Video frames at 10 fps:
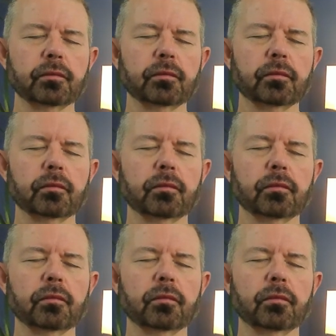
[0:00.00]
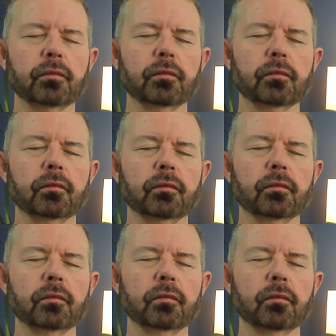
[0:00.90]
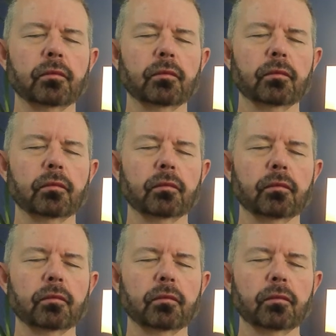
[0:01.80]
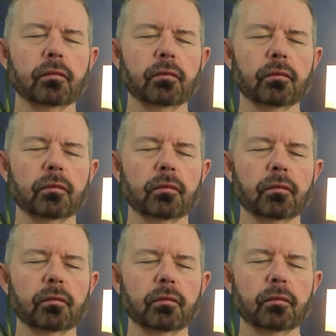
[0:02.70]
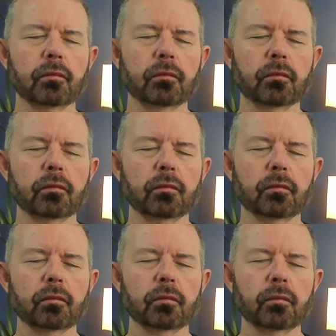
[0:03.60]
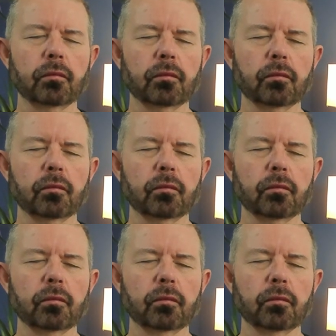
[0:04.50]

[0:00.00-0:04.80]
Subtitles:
Nothing is said.